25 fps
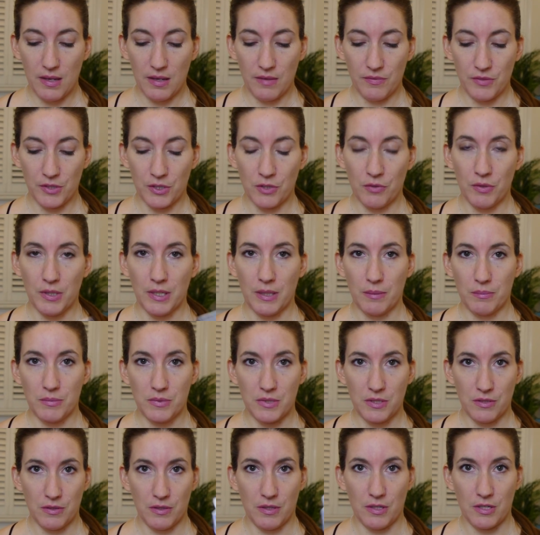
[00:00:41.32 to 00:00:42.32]
if you're going
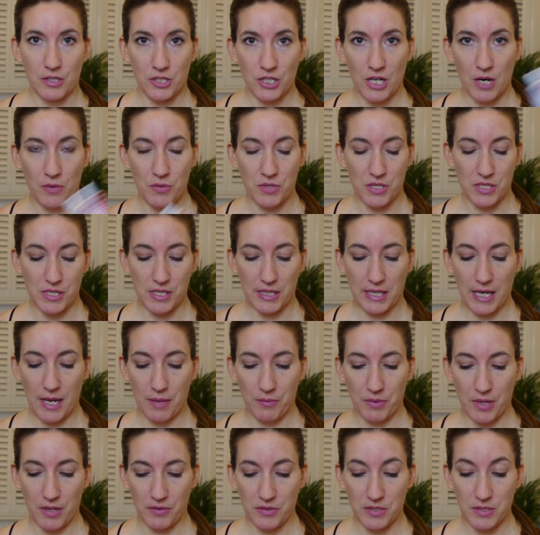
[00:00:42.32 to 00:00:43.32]
up to the showers and the
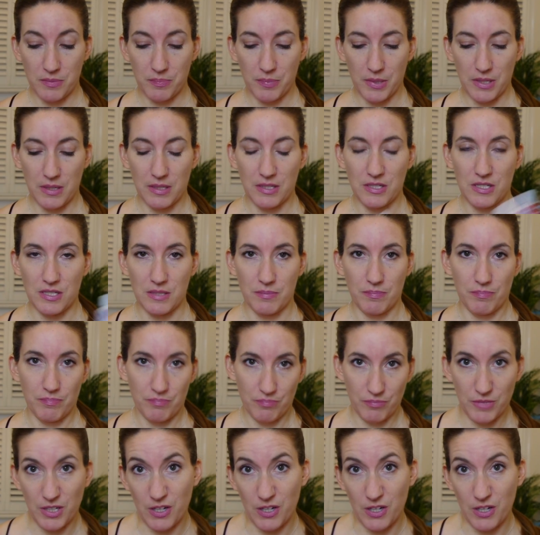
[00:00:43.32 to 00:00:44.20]
campgrounds, but it just,